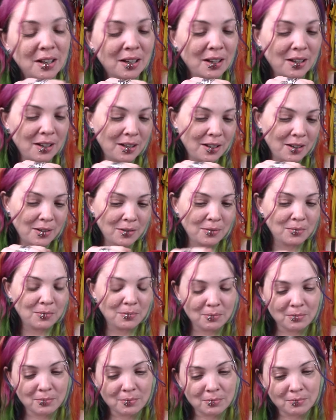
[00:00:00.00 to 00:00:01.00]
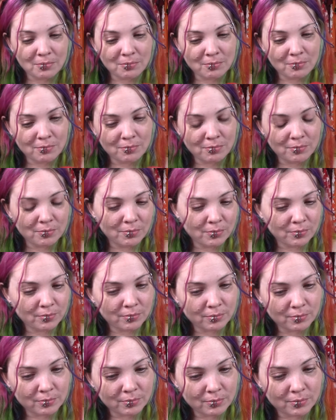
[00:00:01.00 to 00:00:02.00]

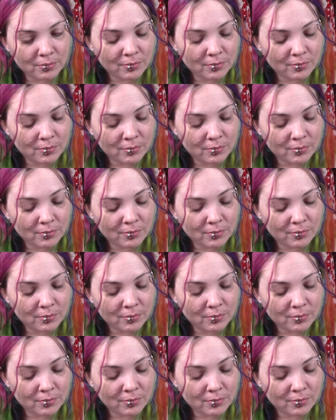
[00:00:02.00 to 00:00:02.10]
(no one is talking)